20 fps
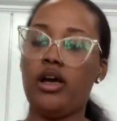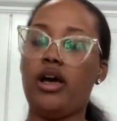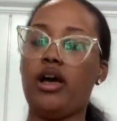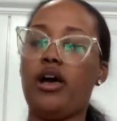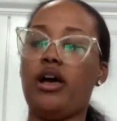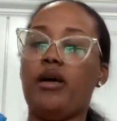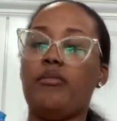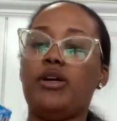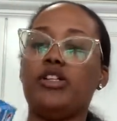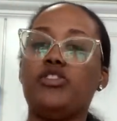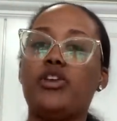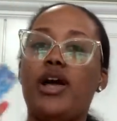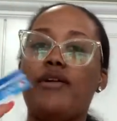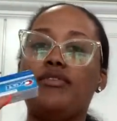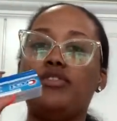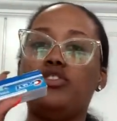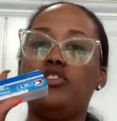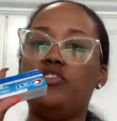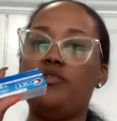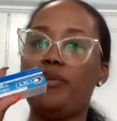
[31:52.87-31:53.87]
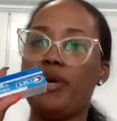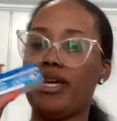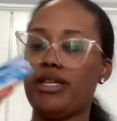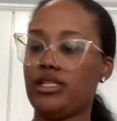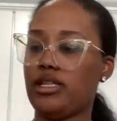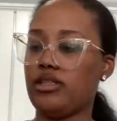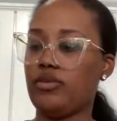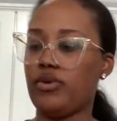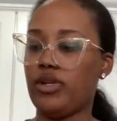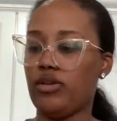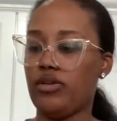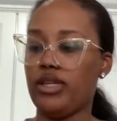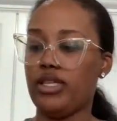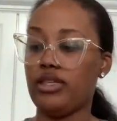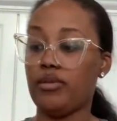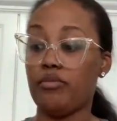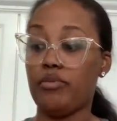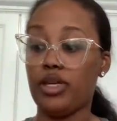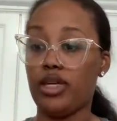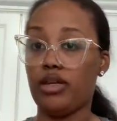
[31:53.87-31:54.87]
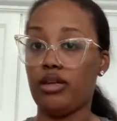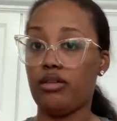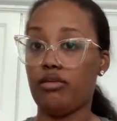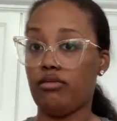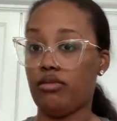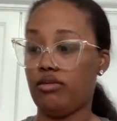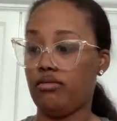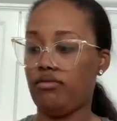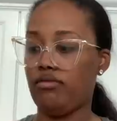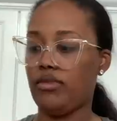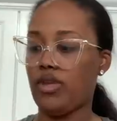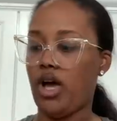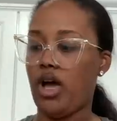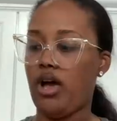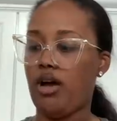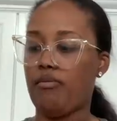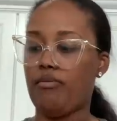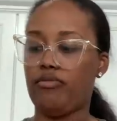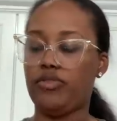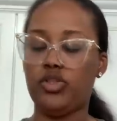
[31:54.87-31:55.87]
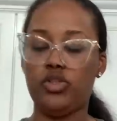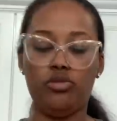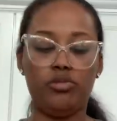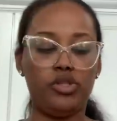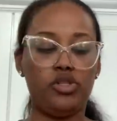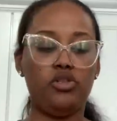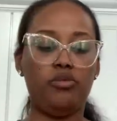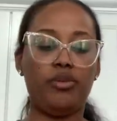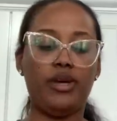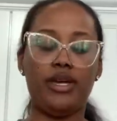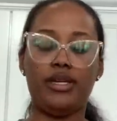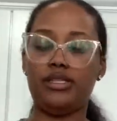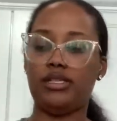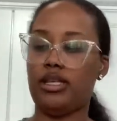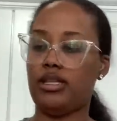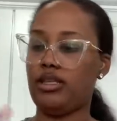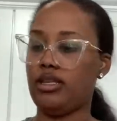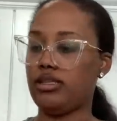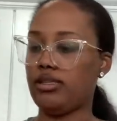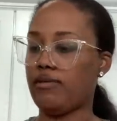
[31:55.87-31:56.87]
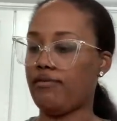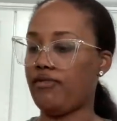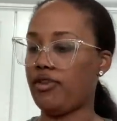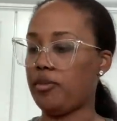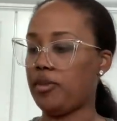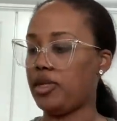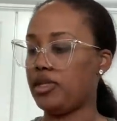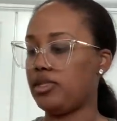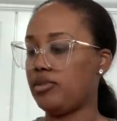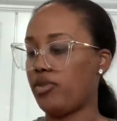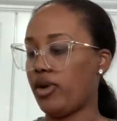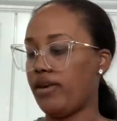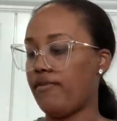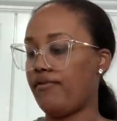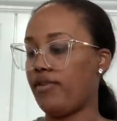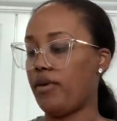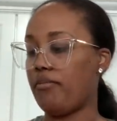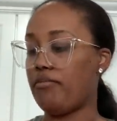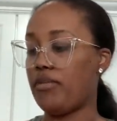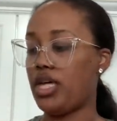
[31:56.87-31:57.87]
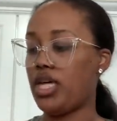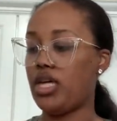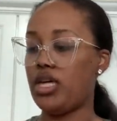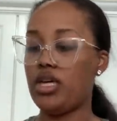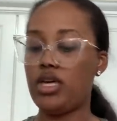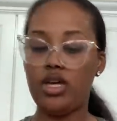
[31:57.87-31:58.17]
um, a travel toothpaste because we don't need the big um, tube of toothpaste, and then some feminine spray for me.